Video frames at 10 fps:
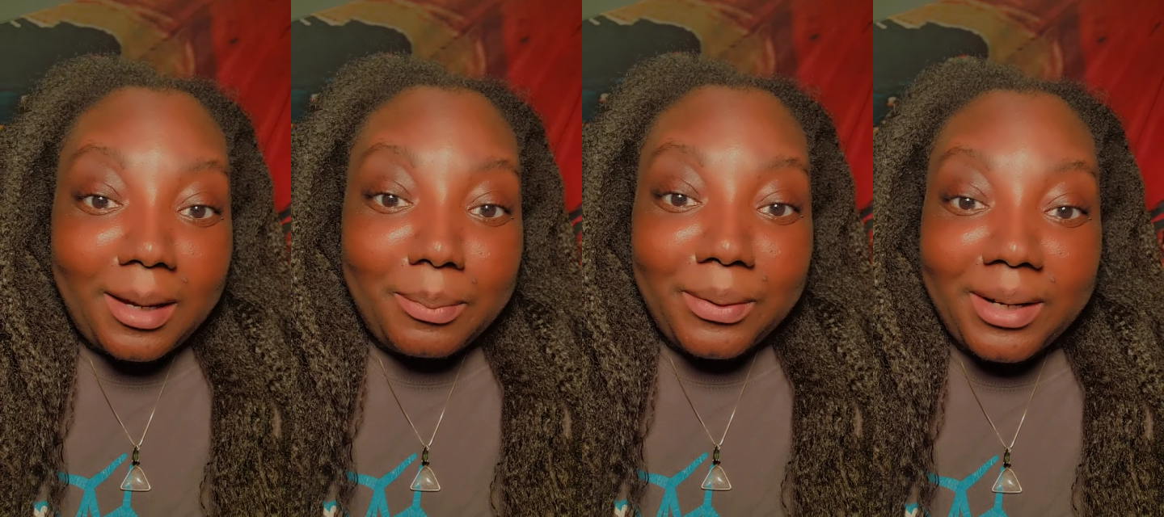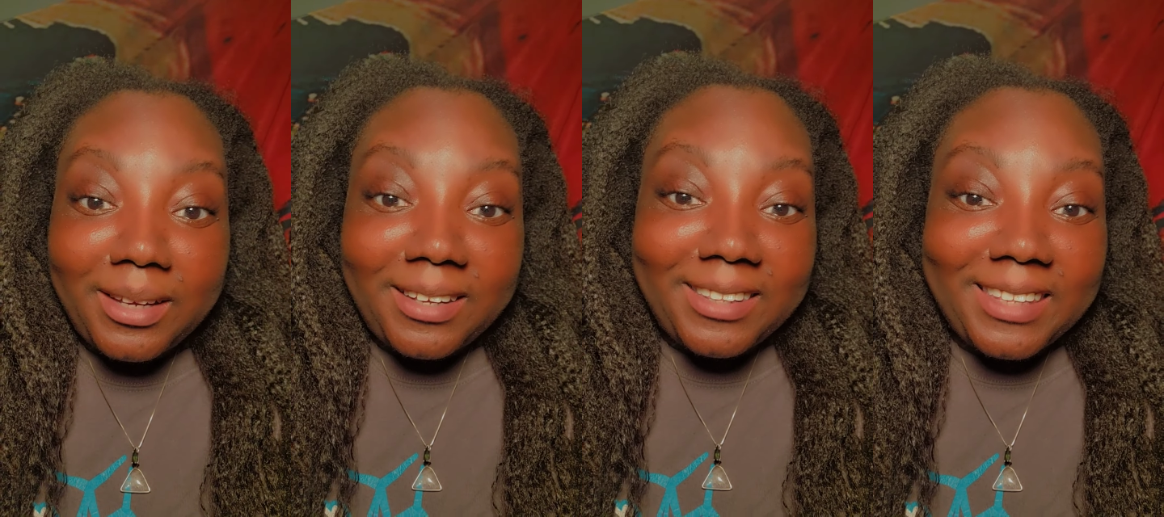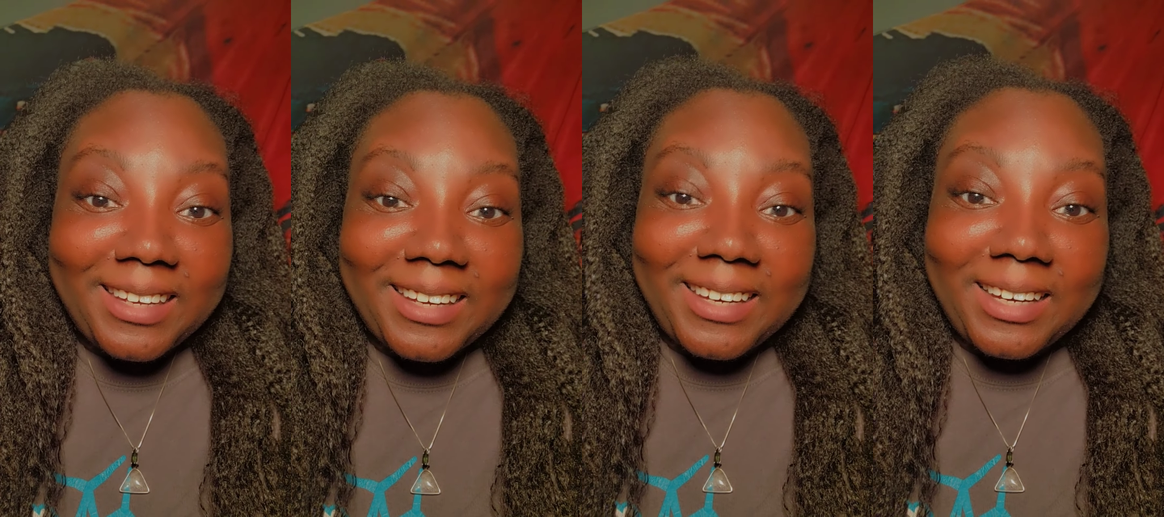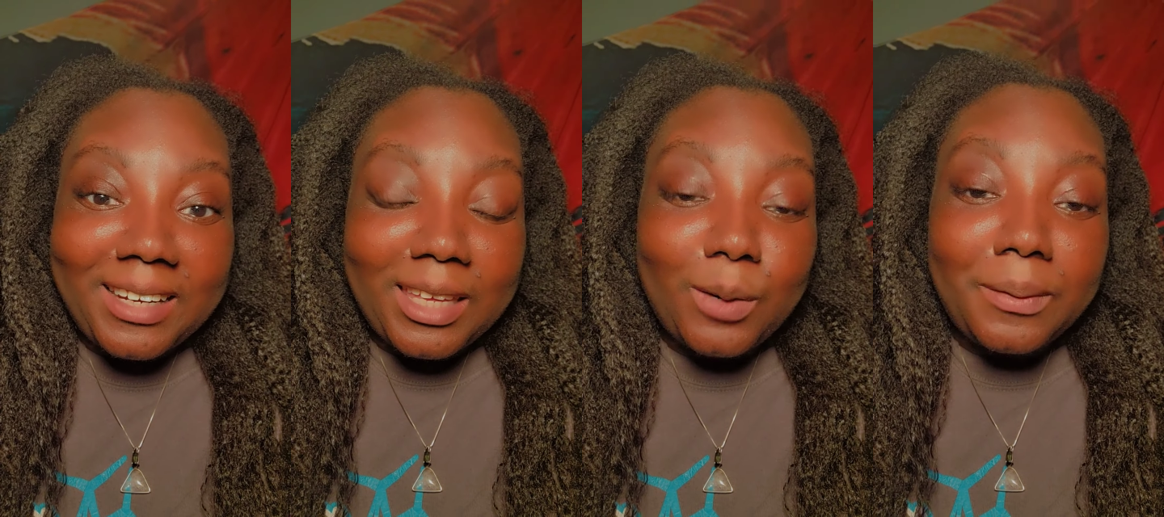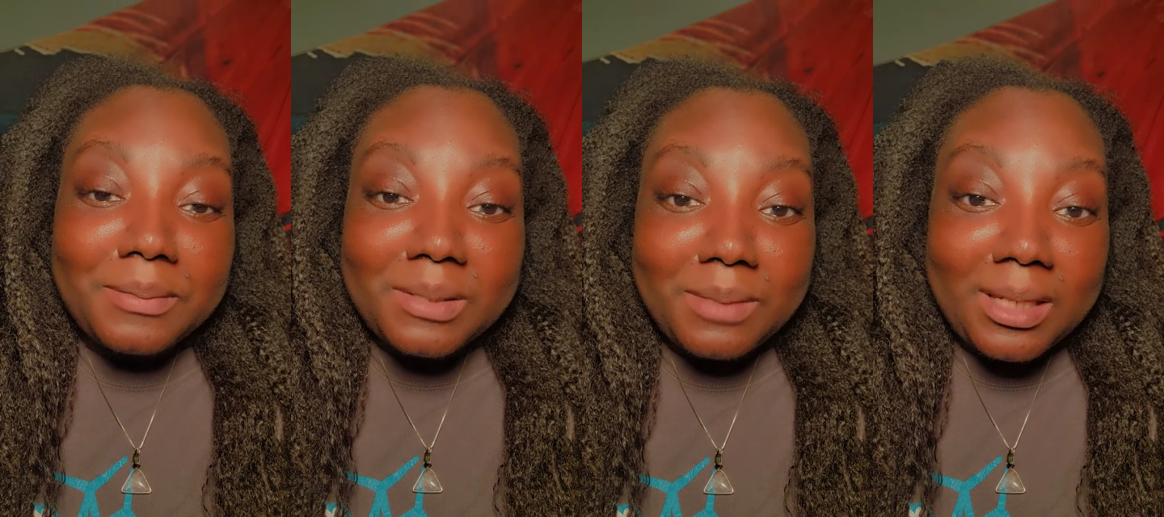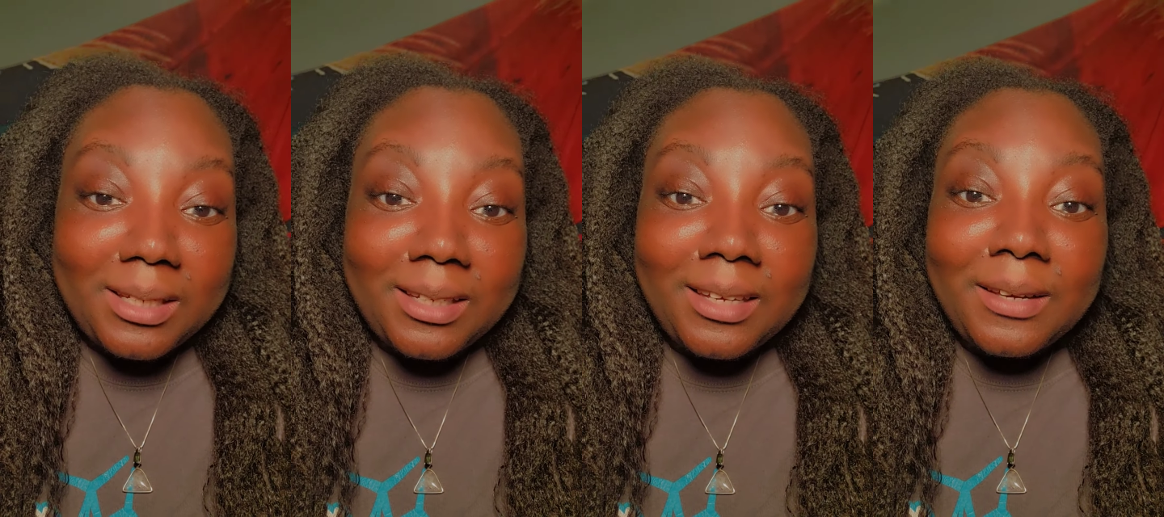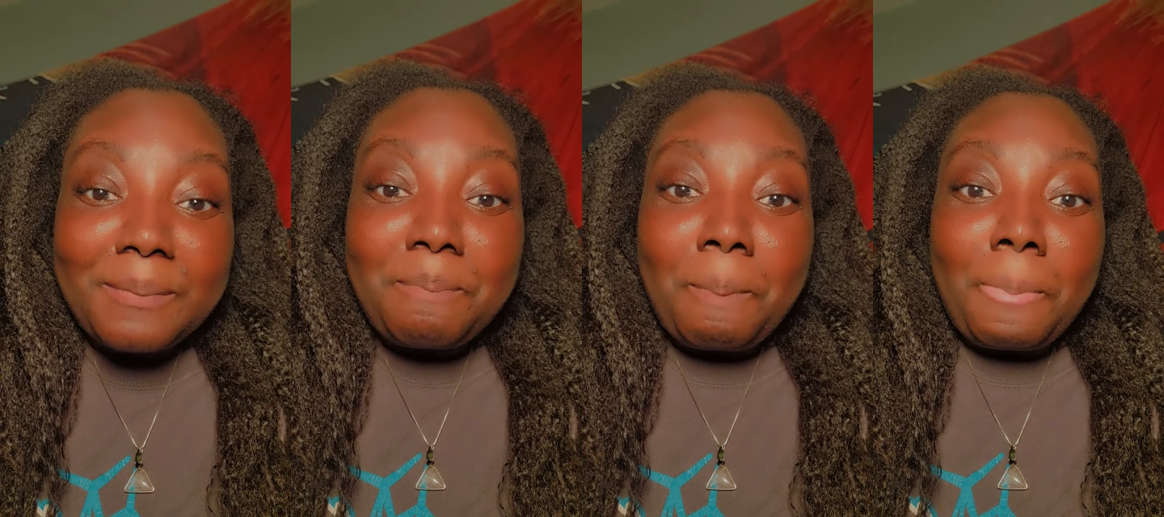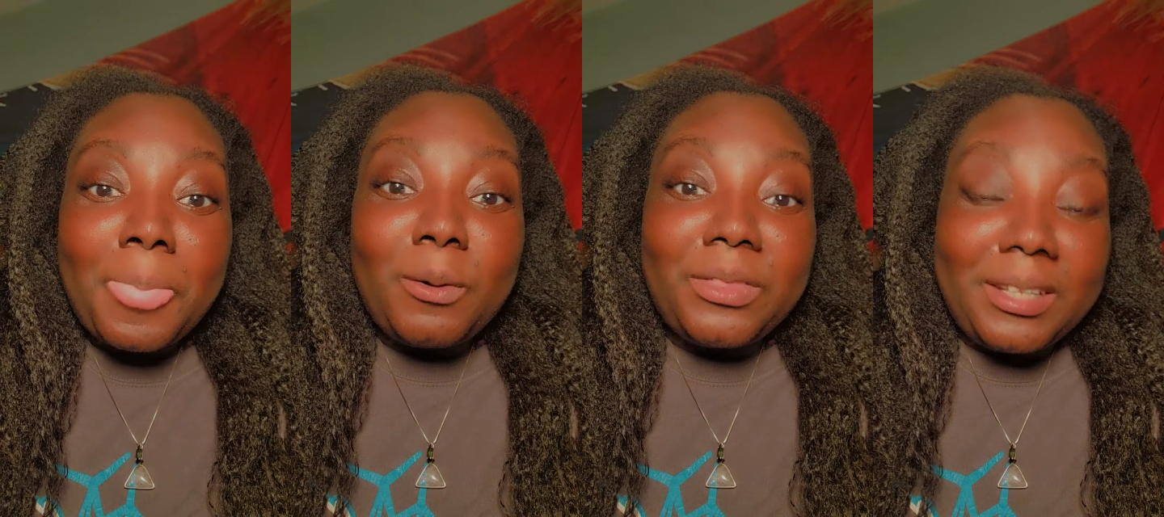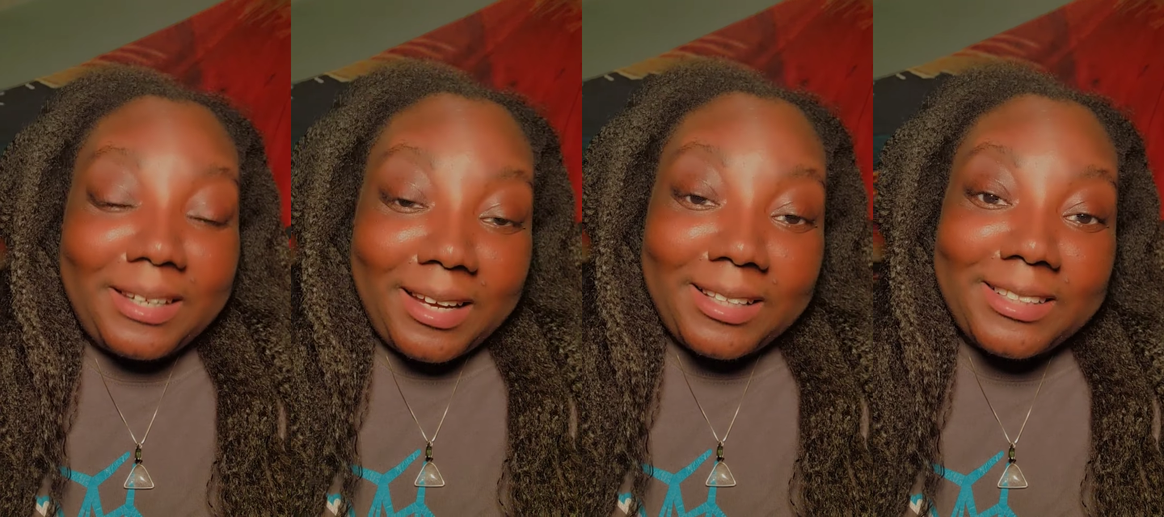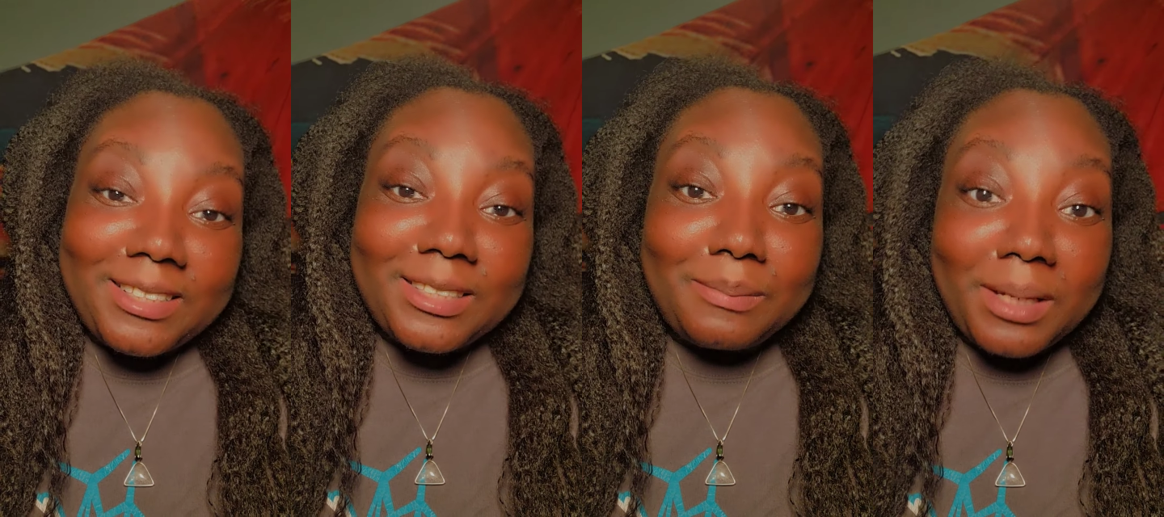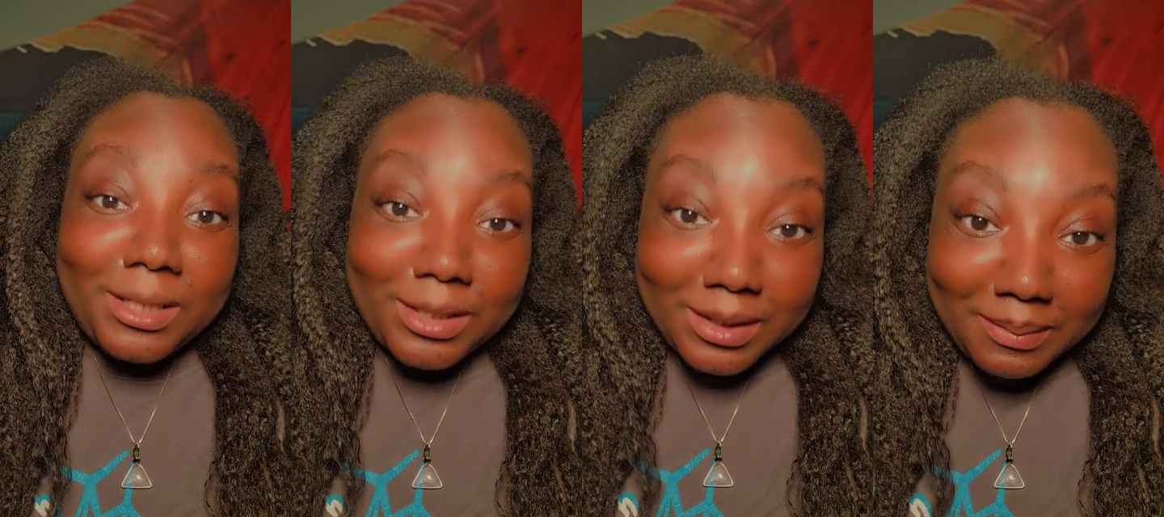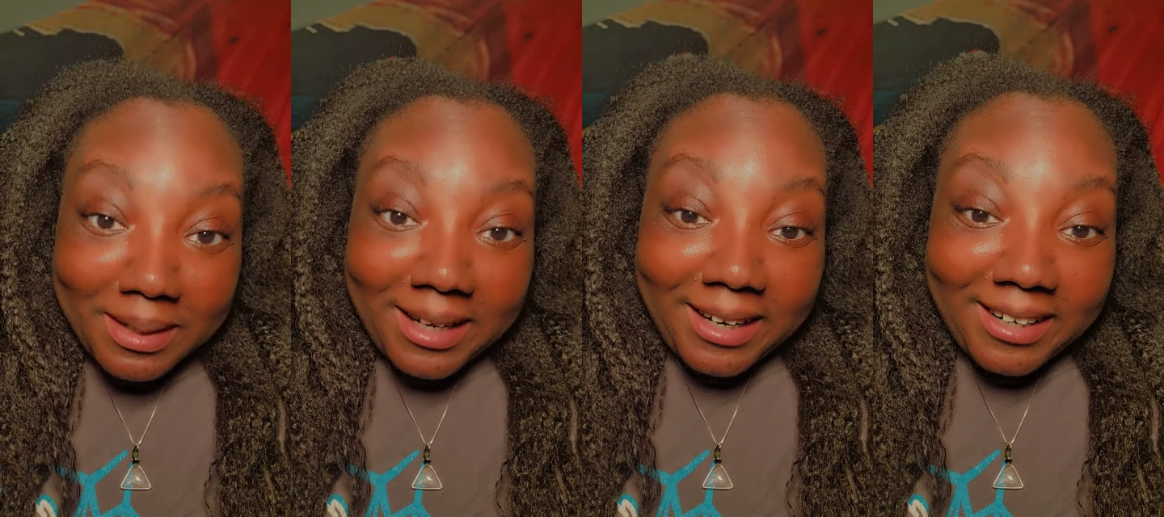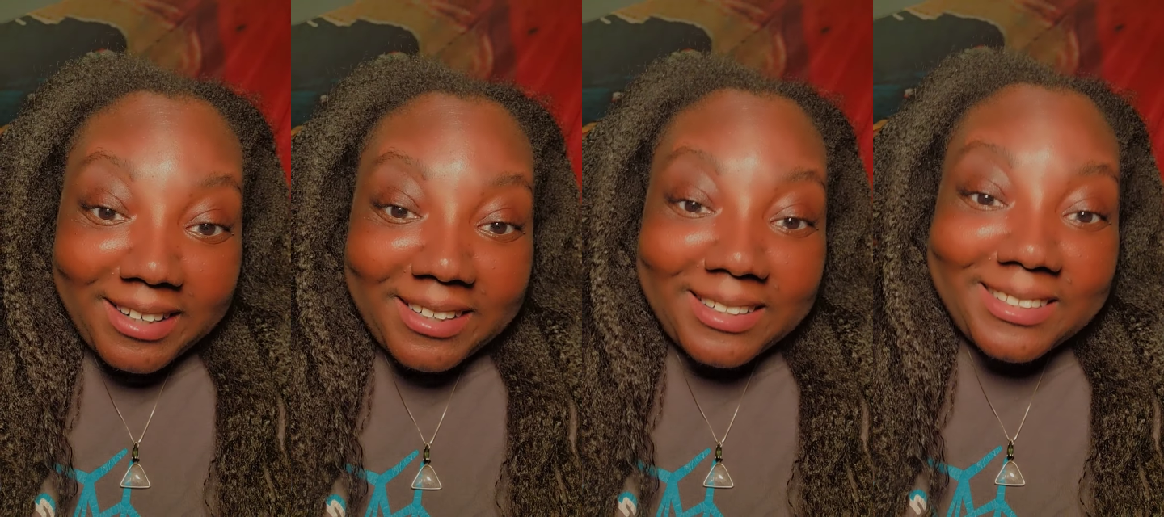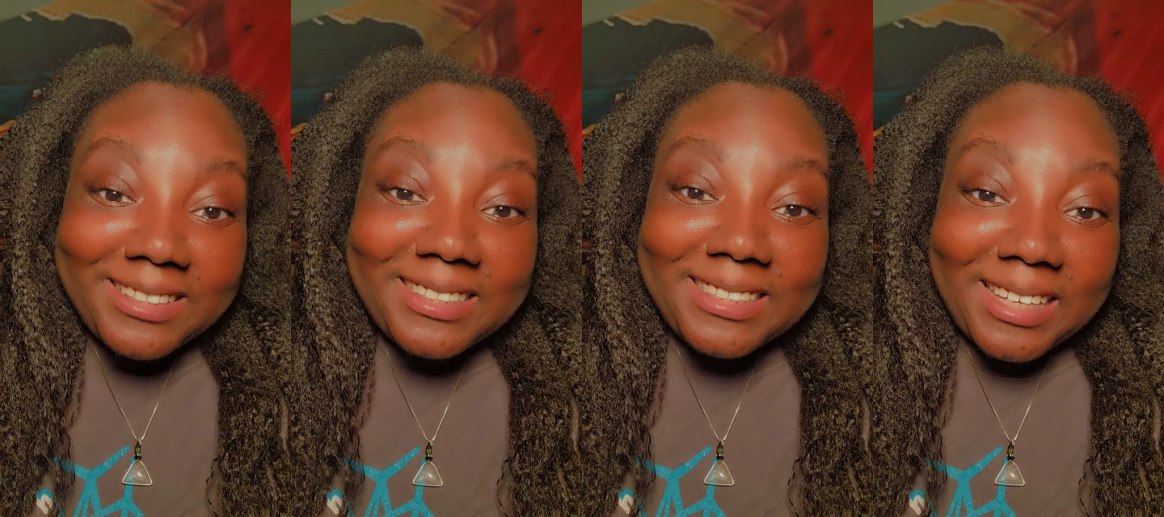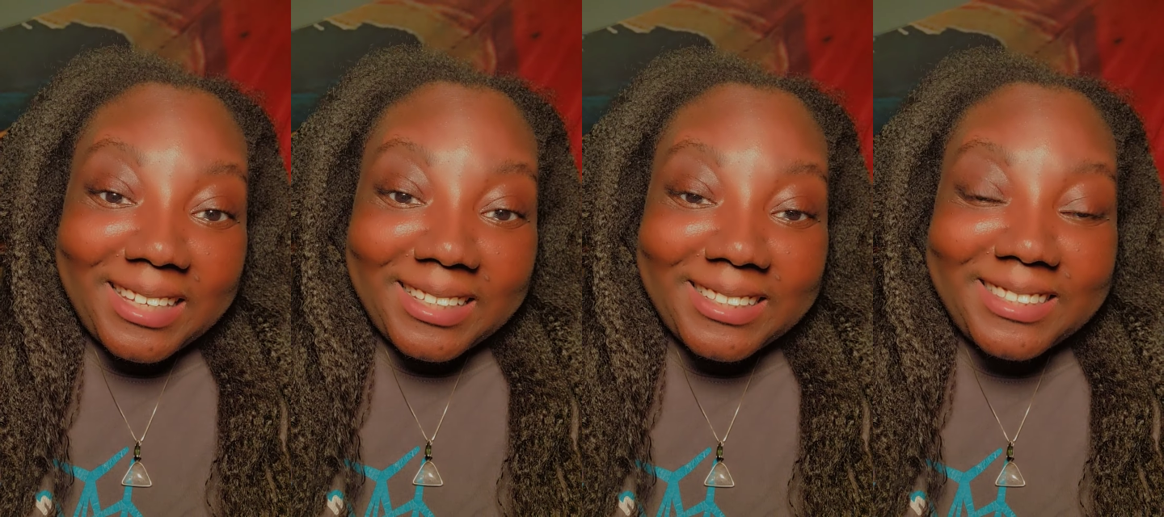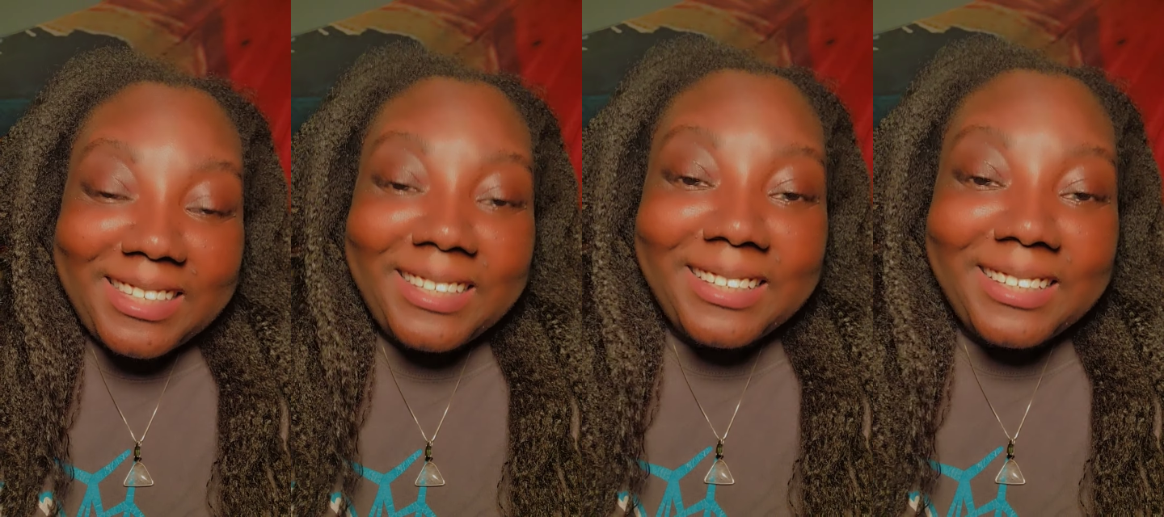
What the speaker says: I pray that God equips me with the knowledge to make sure my hair stays